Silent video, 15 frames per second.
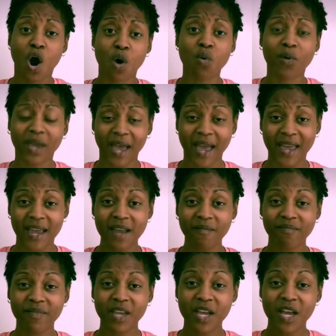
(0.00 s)
Okay,
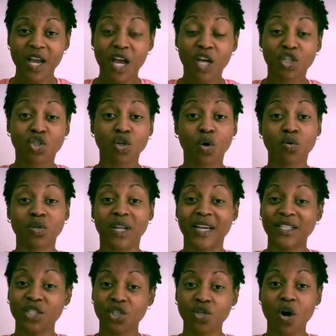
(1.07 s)
so
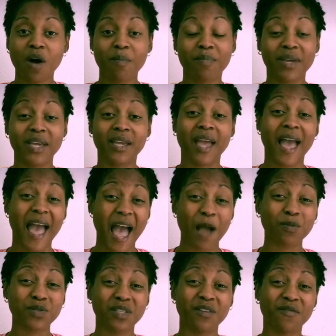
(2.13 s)
let's start being
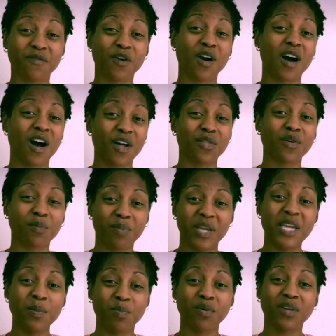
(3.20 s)
absent for other
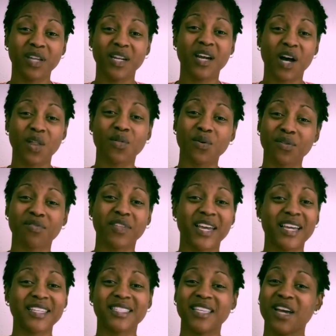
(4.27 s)
people and other
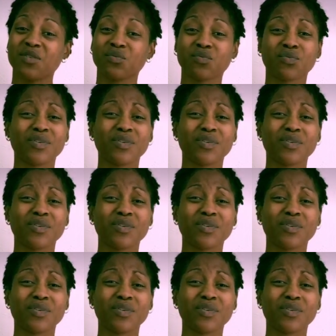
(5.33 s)
things that